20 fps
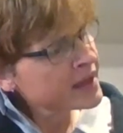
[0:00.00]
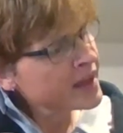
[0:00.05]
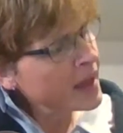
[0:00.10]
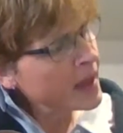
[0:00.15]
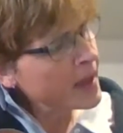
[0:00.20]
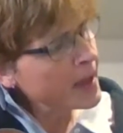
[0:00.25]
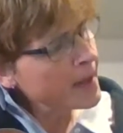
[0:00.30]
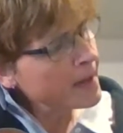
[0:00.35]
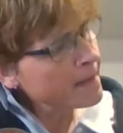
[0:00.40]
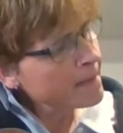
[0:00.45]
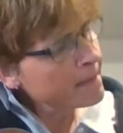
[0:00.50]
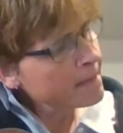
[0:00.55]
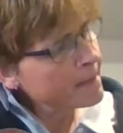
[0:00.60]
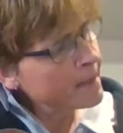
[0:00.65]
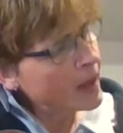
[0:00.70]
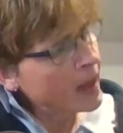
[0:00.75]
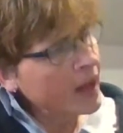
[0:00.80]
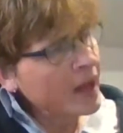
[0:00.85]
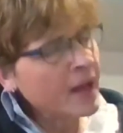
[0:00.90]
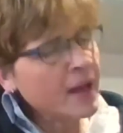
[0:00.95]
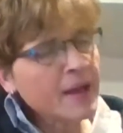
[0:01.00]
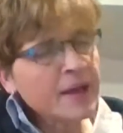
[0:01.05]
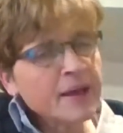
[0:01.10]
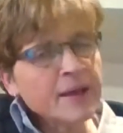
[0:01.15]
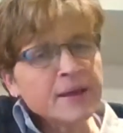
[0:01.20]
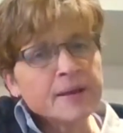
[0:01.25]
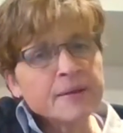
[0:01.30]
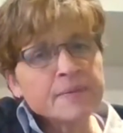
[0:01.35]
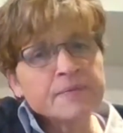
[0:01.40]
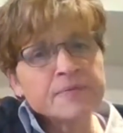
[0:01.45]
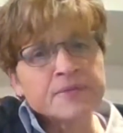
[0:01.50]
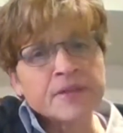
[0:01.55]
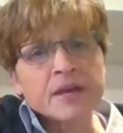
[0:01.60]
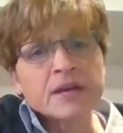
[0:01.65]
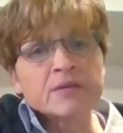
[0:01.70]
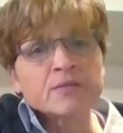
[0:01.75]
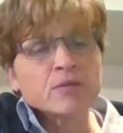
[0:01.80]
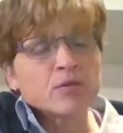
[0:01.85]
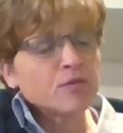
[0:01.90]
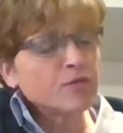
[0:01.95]
am
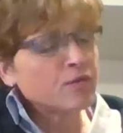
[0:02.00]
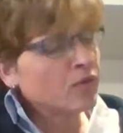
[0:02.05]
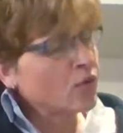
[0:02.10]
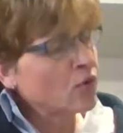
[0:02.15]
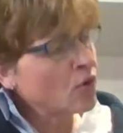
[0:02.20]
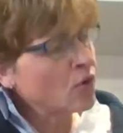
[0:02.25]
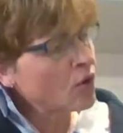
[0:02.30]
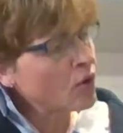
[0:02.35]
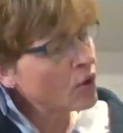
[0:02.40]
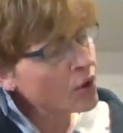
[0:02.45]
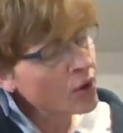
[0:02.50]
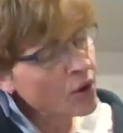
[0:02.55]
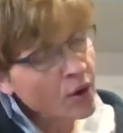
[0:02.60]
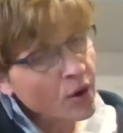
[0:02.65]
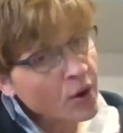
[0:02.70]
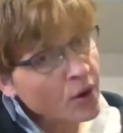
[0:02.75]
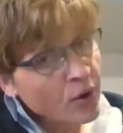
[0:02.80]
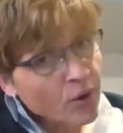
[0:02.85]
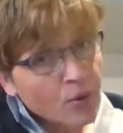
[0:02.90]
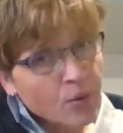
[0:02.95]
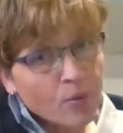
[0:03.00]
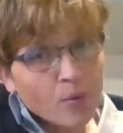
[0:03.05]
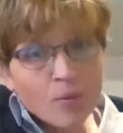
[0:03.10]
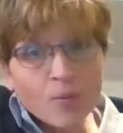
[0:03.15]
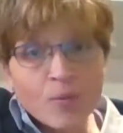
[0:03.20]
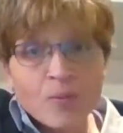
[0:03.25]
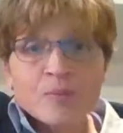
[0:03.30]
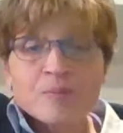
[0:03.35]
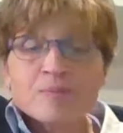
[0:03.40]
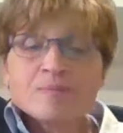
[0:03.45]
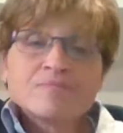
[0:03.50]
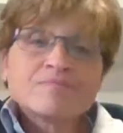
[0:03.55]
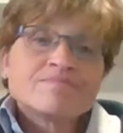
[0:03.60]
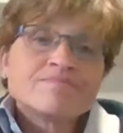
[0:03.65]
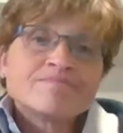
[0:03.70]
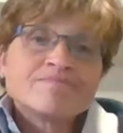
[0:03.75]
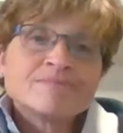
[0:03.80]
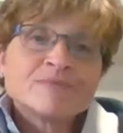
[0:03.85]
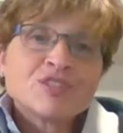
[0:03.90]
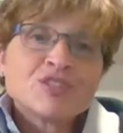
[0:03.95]
thankful for
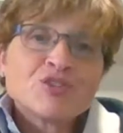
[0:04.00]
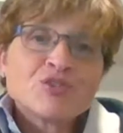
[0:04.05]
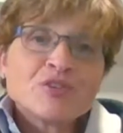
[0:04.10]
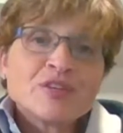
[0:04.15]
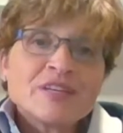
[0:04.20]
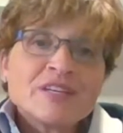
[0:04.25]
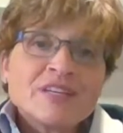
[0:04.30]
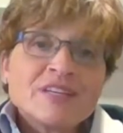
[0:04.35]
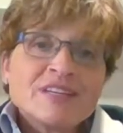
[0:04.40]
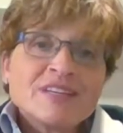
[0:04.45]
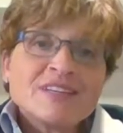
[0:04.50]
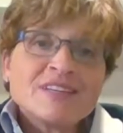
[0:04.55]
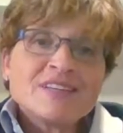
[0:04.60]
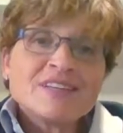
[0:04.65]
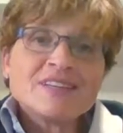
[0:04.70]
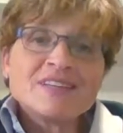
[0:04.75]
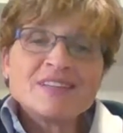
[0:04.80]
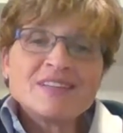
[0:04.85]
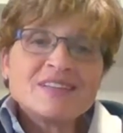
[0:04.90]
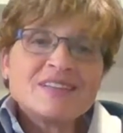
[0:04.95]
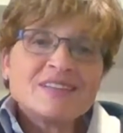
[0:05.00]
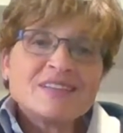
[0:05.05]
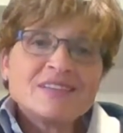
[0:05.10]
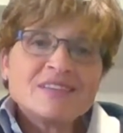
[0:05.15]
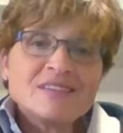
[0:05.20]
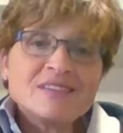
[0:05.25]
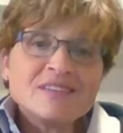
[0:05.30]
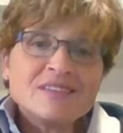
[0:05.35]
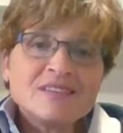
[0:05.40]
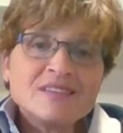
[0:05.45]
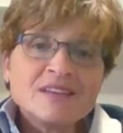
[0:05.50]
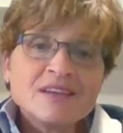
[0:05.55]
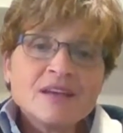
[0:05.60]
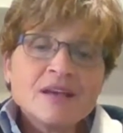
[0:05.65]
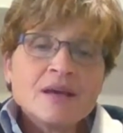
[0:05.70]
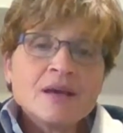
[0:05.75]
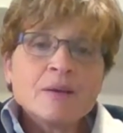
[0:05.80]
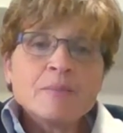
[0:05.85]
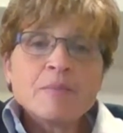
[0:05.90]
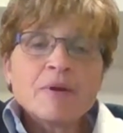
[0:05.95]
the trees,
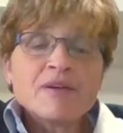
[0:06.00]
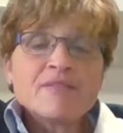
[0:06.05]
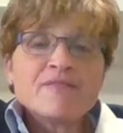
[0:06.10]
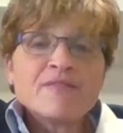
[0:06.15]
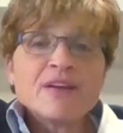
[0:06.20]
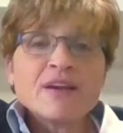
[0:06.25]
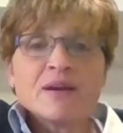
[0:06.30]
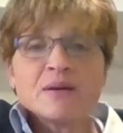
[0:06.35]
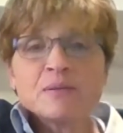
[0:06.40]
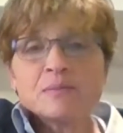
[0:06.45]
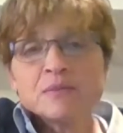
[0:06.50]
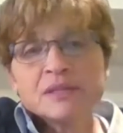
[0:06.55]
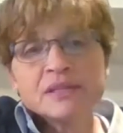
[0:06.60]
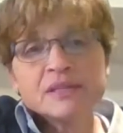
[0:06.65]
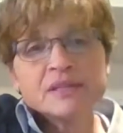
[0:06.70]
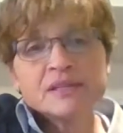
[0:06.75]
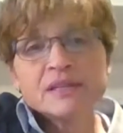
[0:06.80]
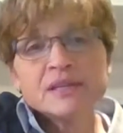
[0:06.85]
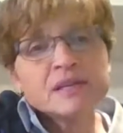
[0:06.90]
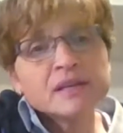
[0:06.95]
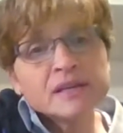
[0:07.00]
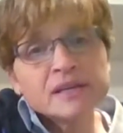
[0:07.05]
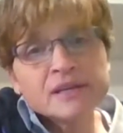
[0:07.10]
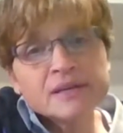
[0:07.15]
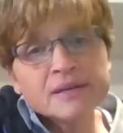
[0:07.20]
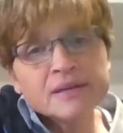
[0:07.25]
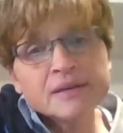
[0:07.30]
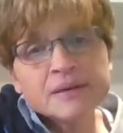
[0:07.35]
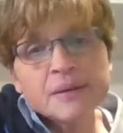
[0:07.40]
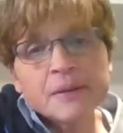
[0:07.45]
my family,